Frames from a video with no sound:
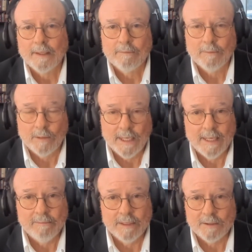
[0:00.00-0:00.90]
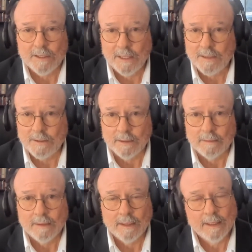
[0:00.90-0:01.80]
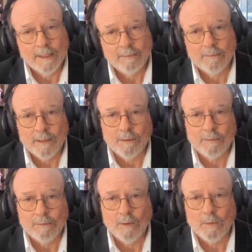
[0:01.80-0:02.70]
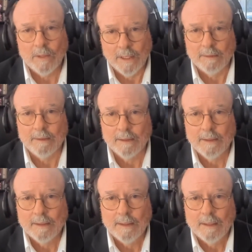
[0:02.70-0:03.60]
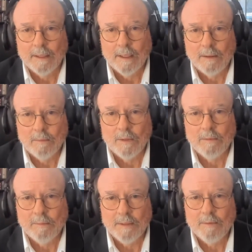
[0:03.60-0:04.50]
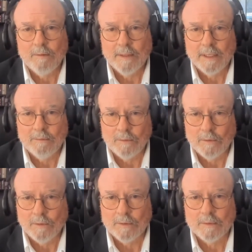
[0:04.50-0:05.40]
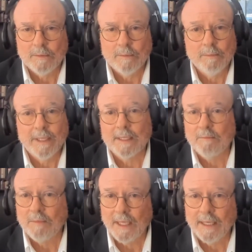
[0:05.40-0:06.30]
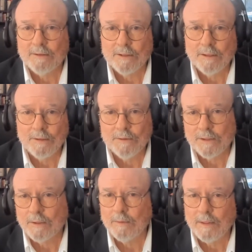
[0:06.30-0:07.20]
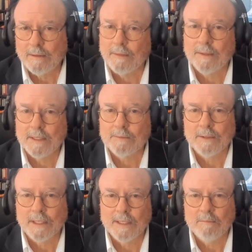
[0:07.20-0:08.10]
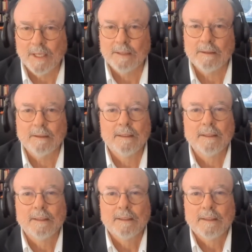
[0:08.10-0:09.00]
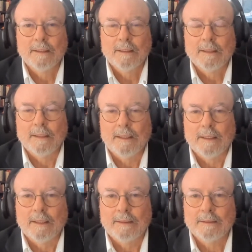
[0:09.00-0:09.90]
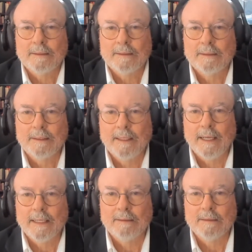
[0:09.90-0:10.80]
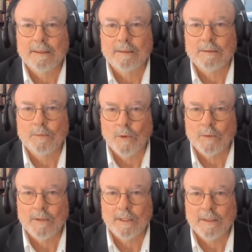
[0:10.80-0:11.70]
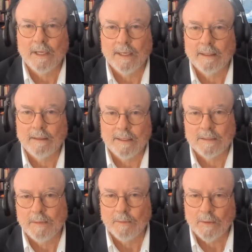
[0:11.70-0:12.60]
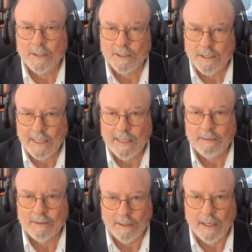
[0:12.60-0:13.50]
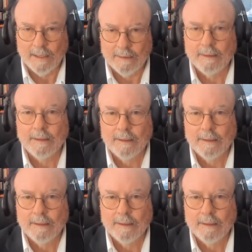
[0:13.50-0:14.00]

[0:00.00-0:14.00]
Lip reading: for the Advent season, and we don't know when. We will be moving indoors. We were making plans to do so. We thought things were getting better and to work within the guidelines. But we're going to stay outside